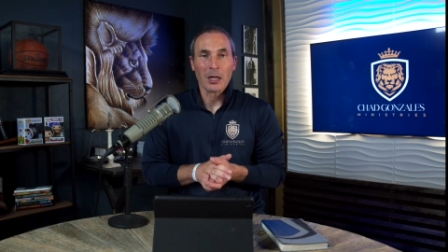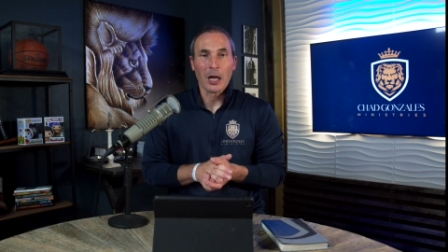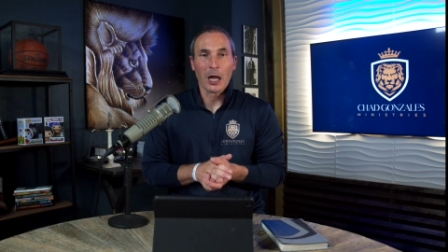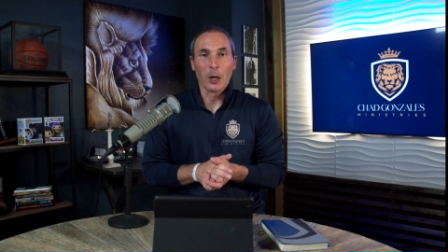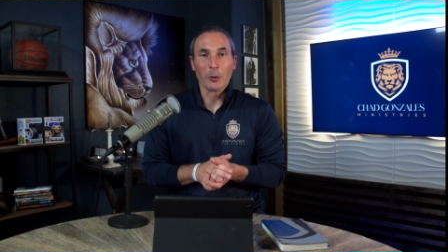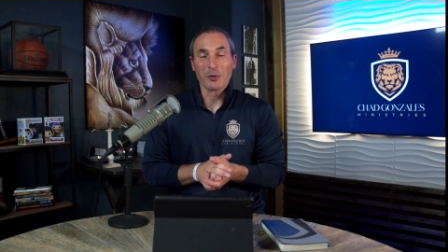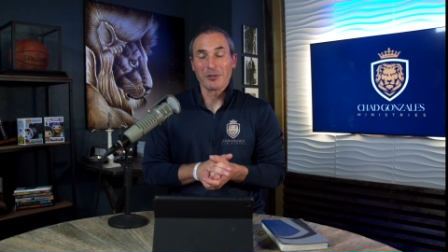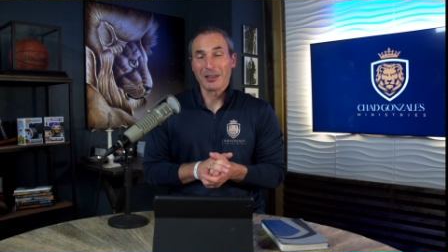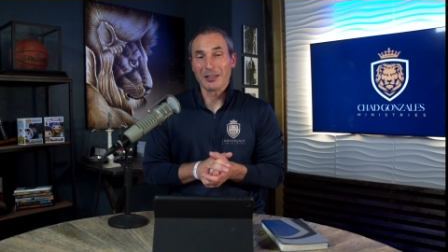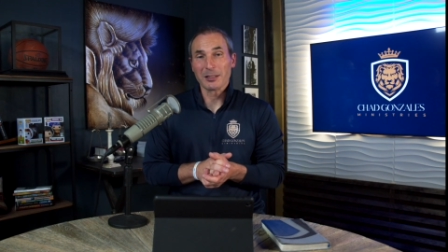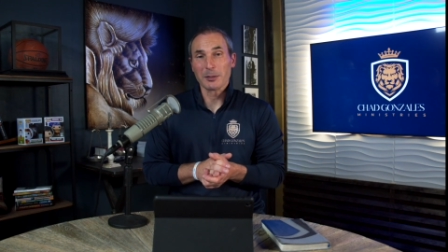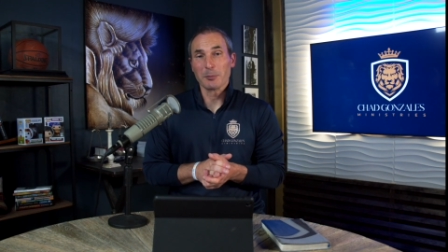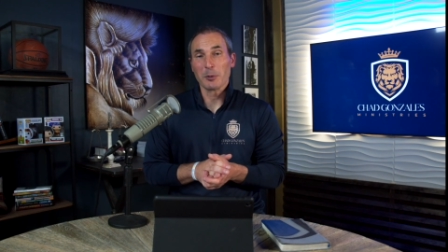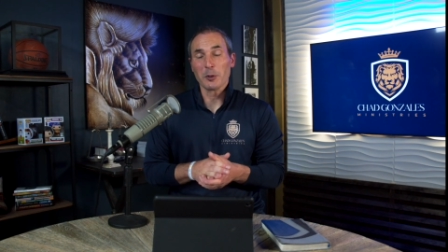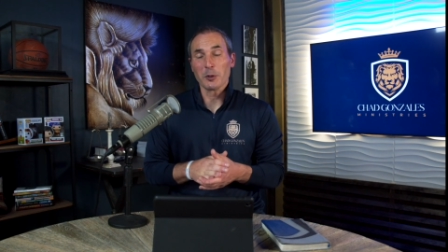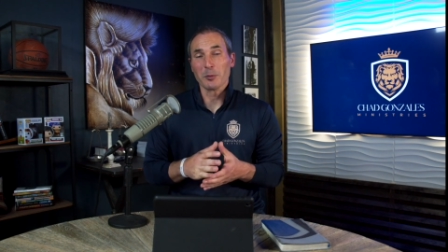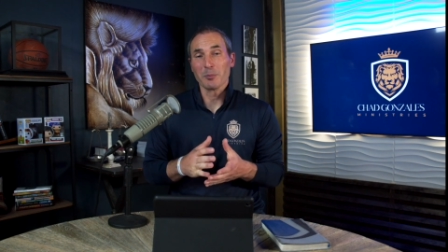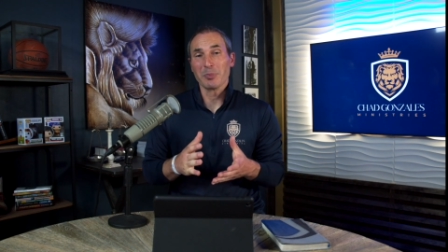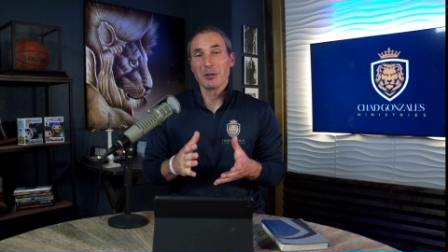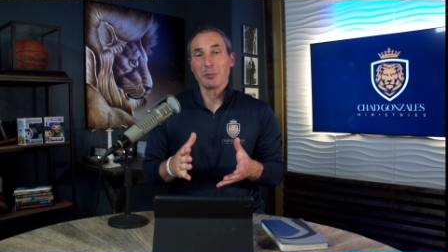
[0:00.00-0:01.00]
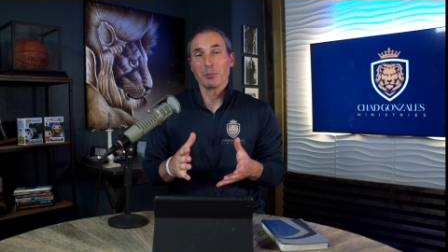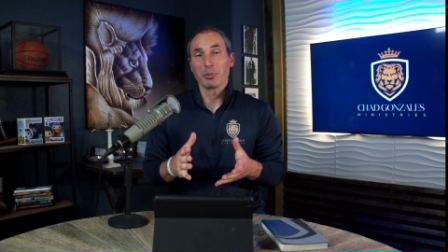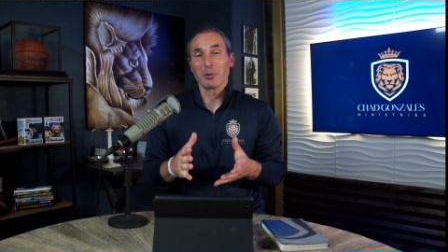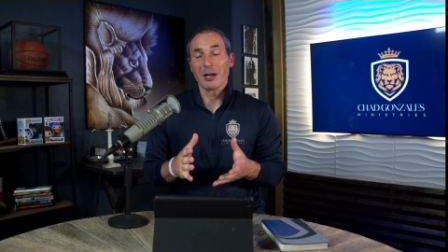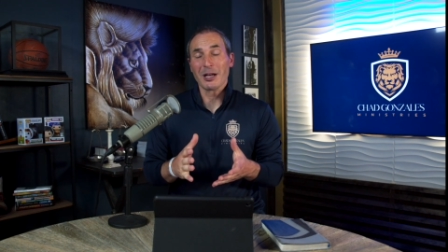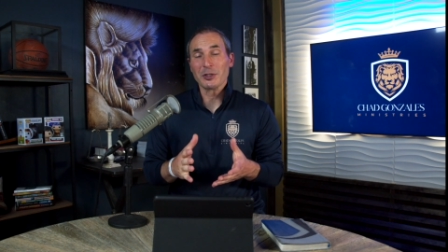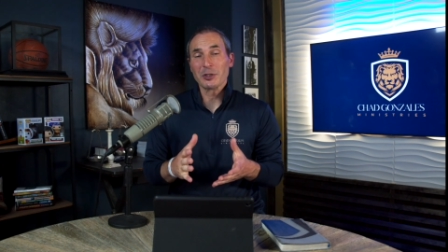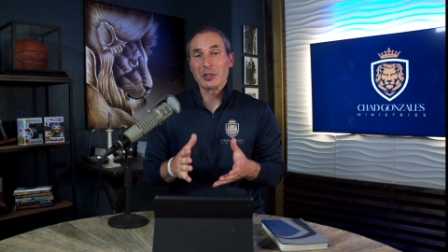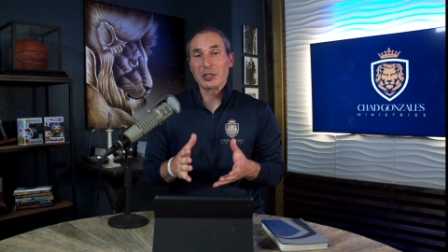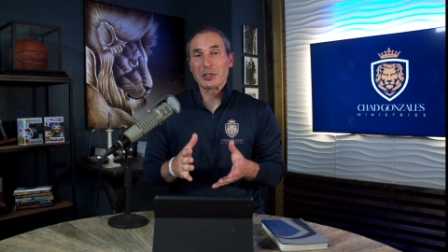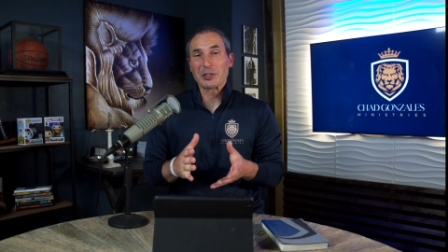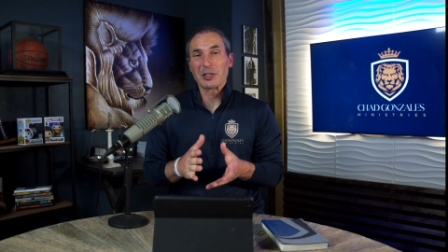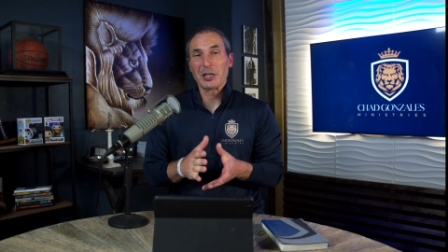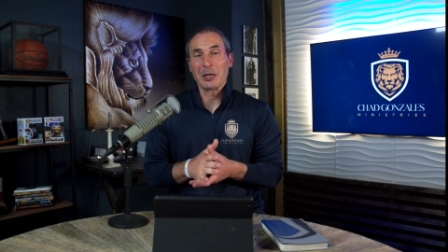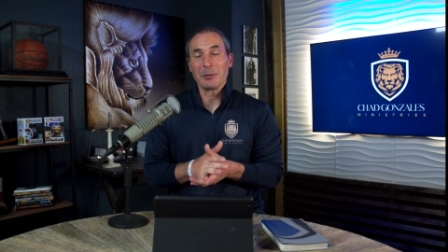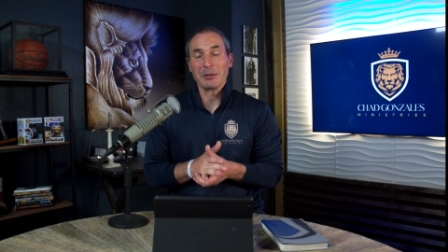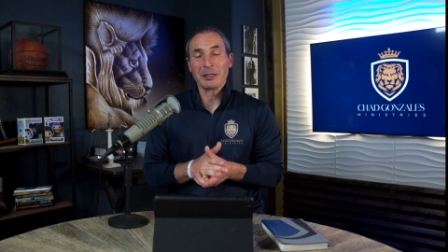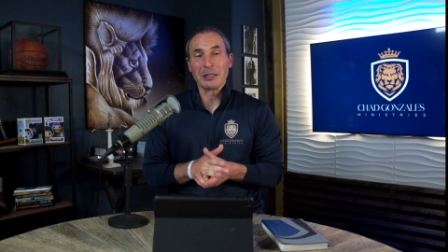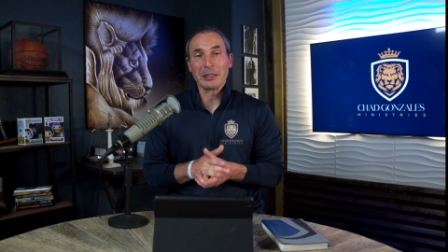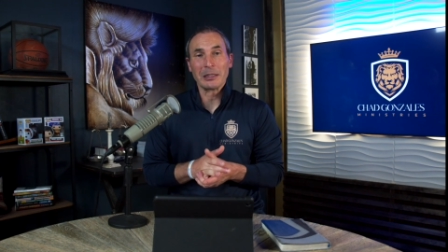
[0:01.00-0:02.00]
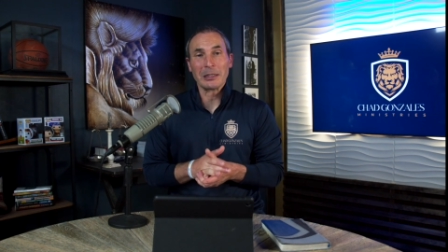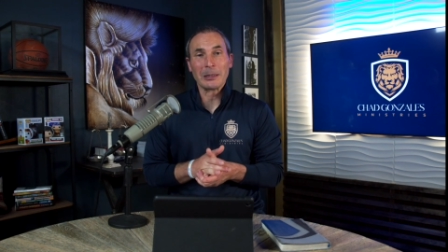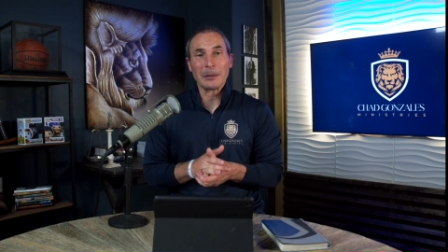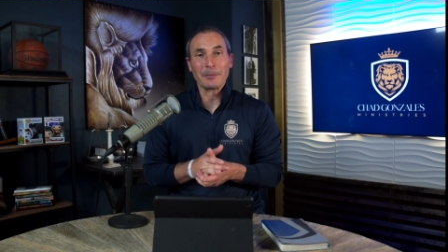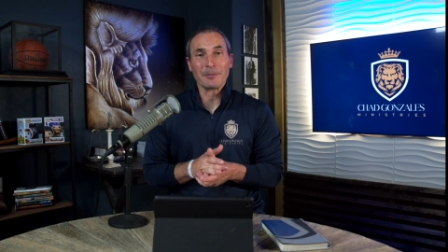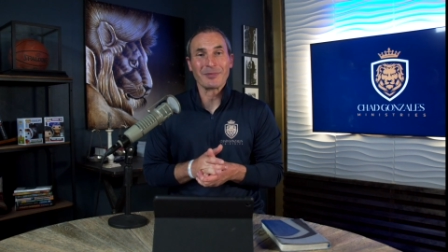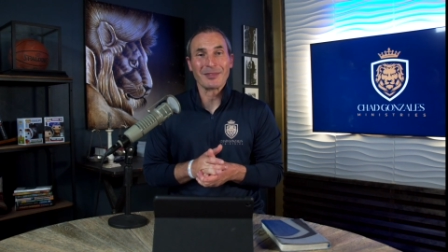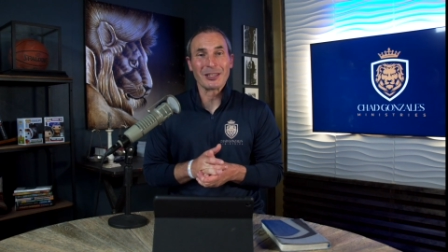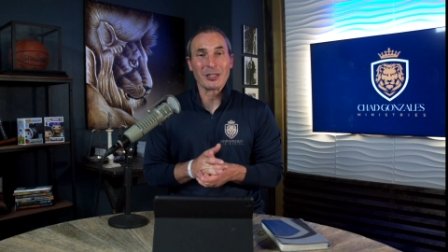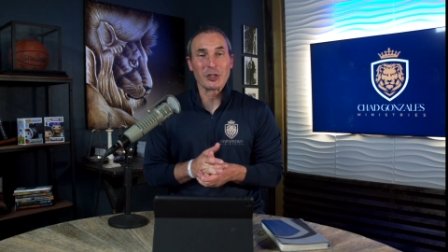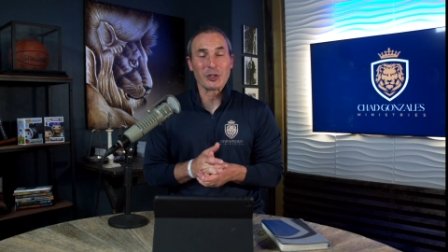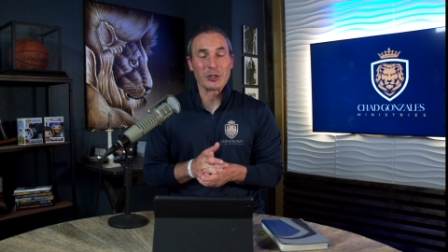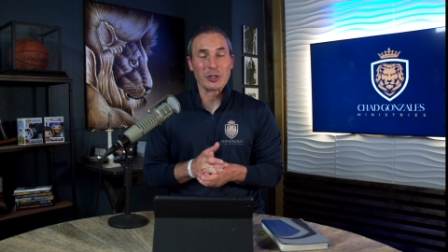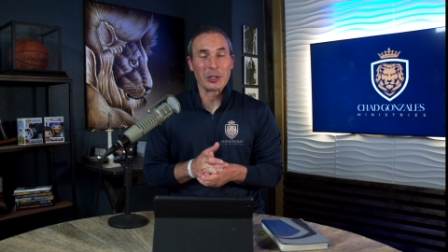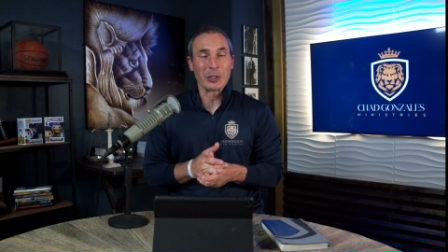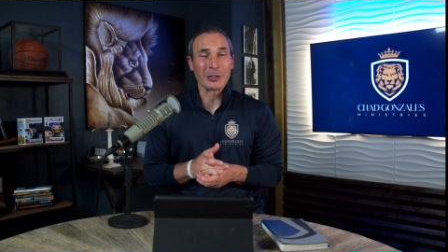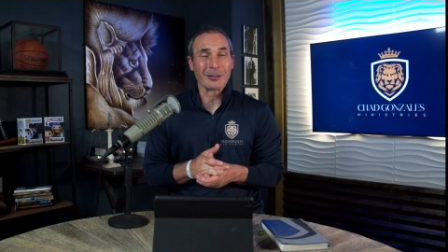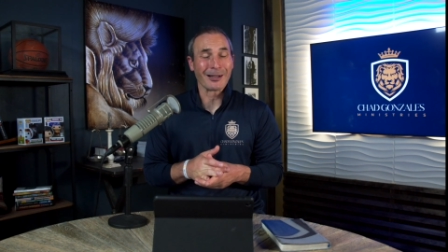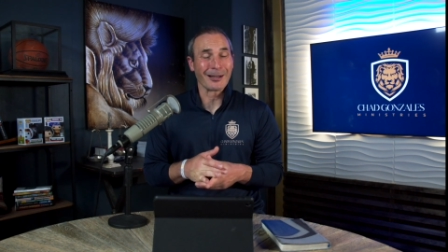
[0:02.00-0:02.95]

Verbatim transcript: Uh, we've got some other big projects coming up this year.